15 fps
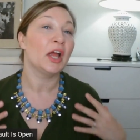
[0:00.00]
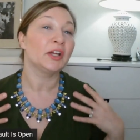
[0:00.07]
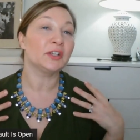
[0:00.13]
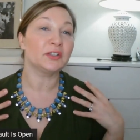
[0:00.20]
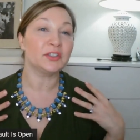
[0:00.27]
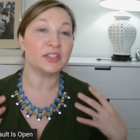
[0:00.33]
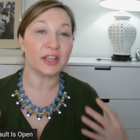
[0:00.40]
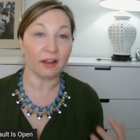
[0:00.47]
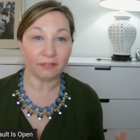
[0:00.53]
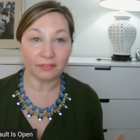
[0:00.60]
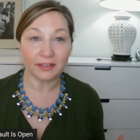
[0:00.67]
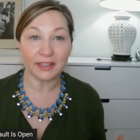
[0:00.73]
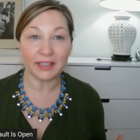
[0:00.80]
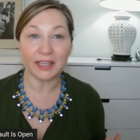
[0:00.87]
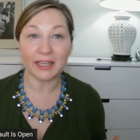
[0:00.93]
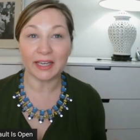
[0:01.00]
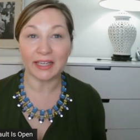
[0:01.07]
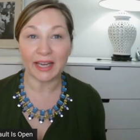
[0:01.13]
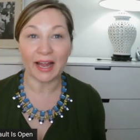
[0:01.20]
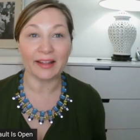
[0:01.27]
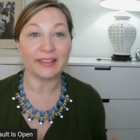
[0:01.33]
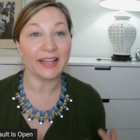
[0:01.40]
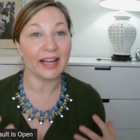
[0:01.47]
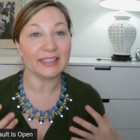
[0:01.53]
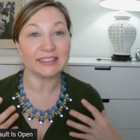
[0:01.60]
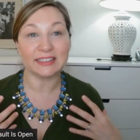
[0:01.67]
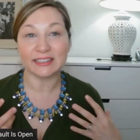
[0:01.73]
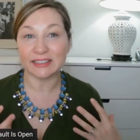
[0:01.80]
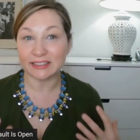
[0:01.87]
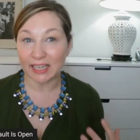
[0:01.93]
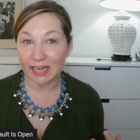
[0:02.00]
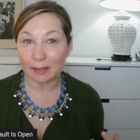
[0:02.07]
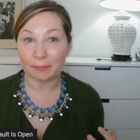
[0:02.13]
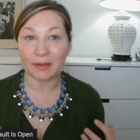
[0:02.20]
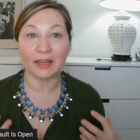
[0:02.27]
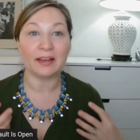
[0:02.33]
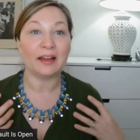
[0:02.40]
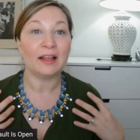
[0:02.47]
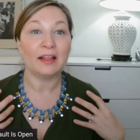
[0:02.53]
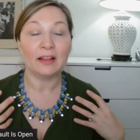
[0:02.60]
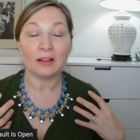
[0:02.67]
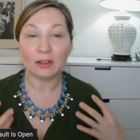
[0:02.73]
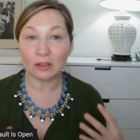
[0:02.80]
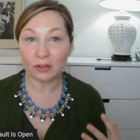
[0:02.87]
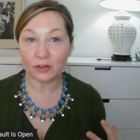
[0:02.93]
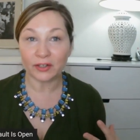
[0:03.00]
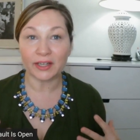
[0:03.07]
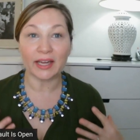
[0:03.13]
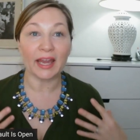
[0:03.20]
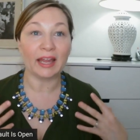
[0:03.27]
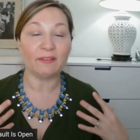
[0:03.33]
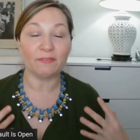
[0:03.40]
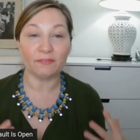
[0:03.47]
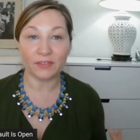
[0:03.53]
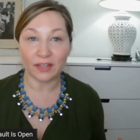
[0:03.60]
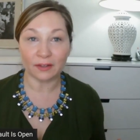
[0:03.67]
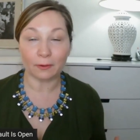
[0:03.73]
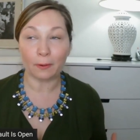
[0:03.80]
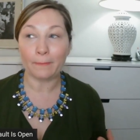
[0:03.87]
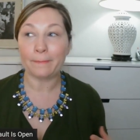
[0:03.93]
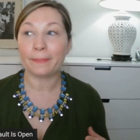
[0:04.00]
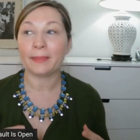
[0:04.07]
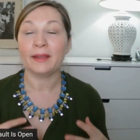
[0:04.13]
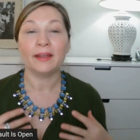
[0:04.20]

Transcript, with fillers: you're definitely going to get that statement look and feel.